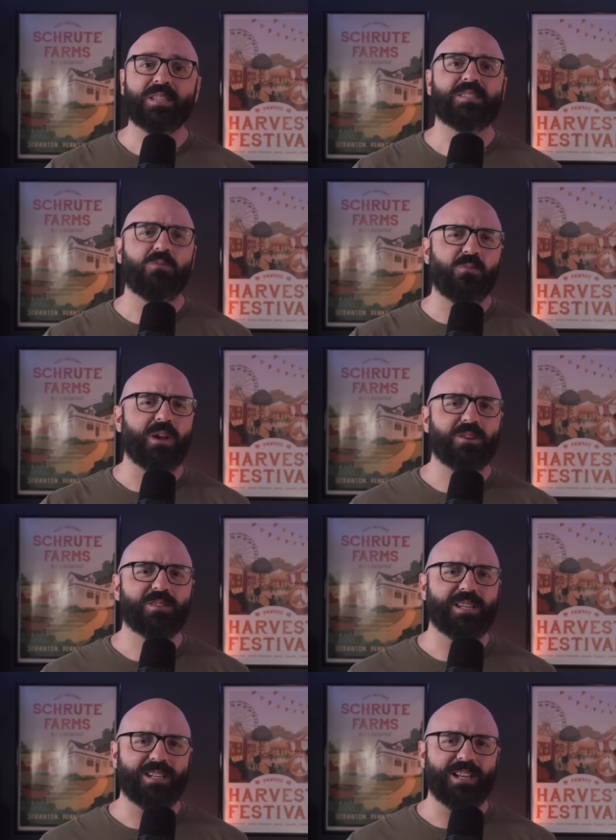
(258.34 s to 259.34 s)
Is it weird
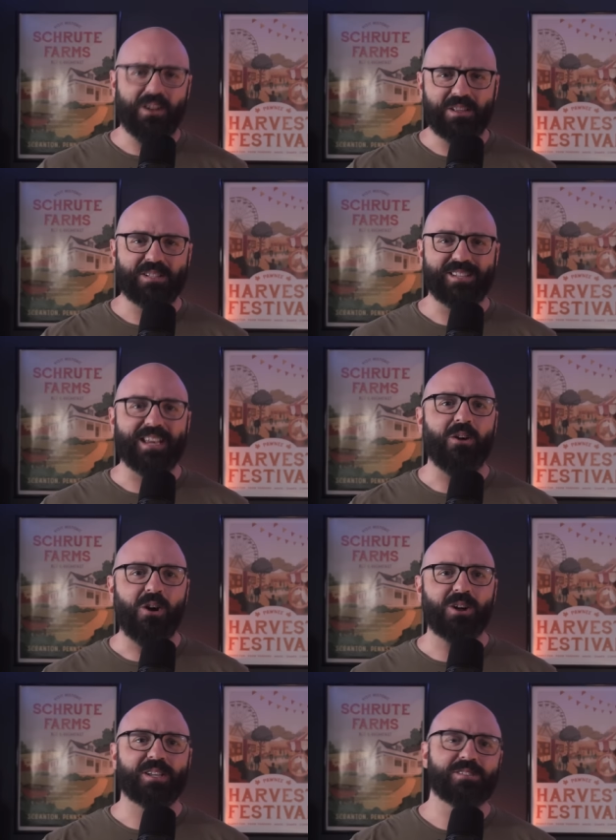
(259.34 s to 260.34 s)
that it's like
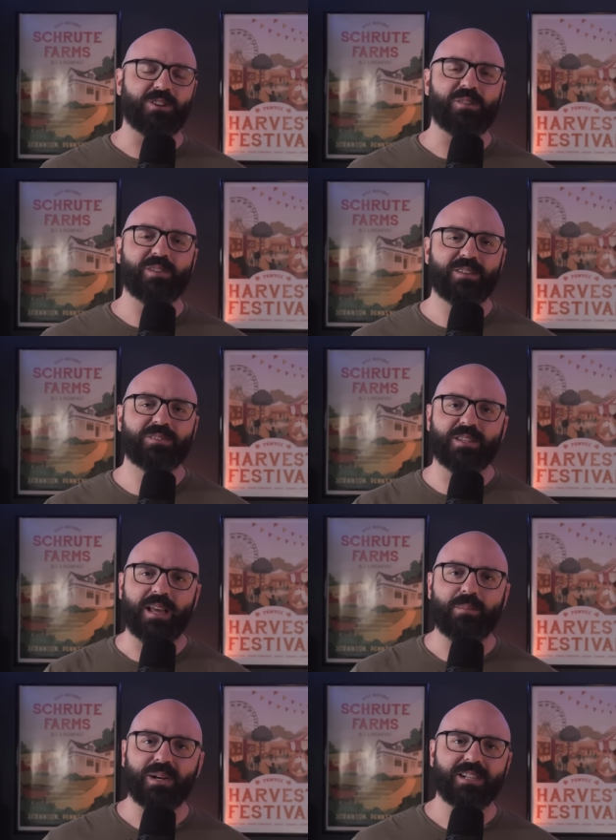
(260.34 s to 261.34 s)
all conservatives in
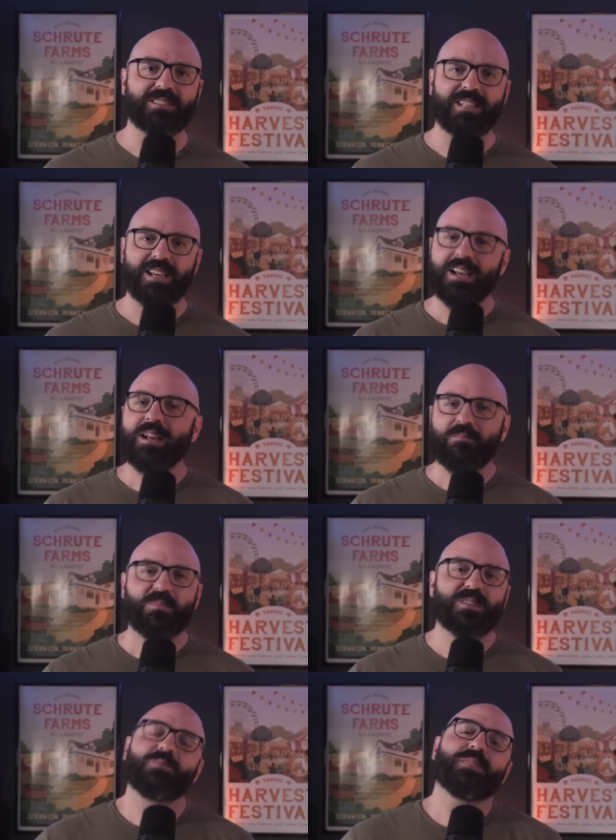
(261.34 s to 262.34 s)
that bus?
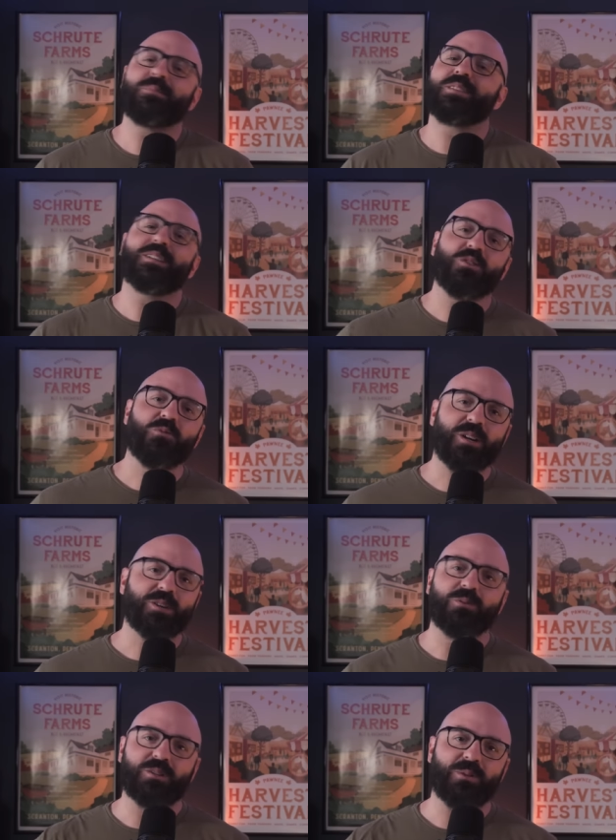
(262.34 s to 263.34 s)
Sometimes I do
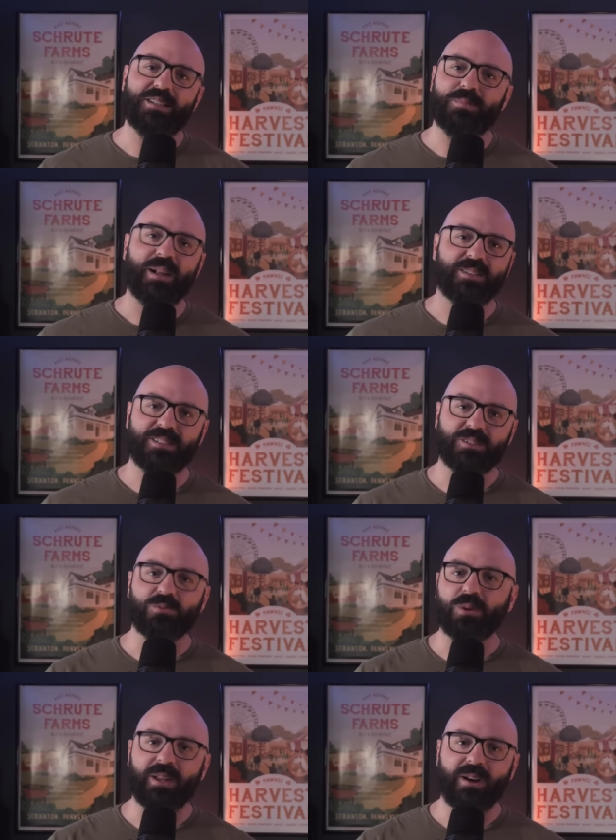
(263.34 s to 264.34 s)
wonder what Dwight's
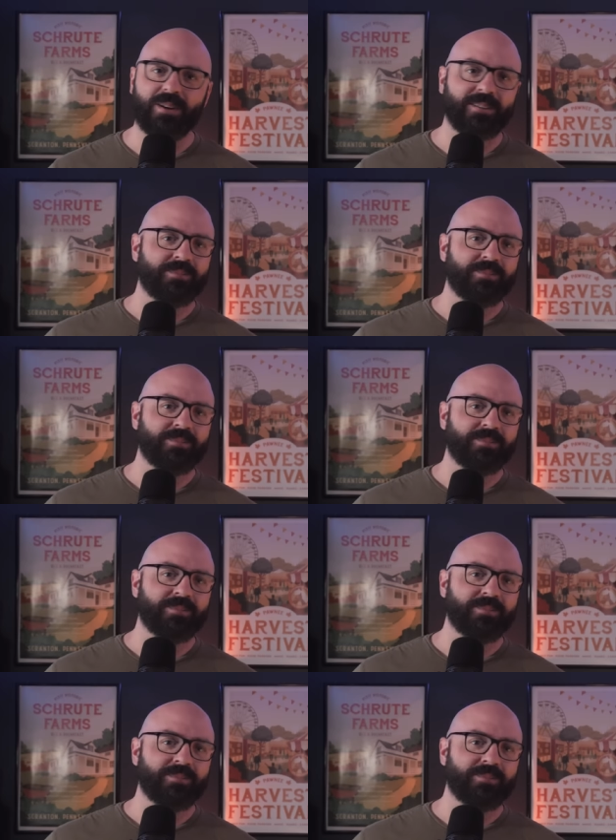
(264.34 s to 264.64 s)
politics really are.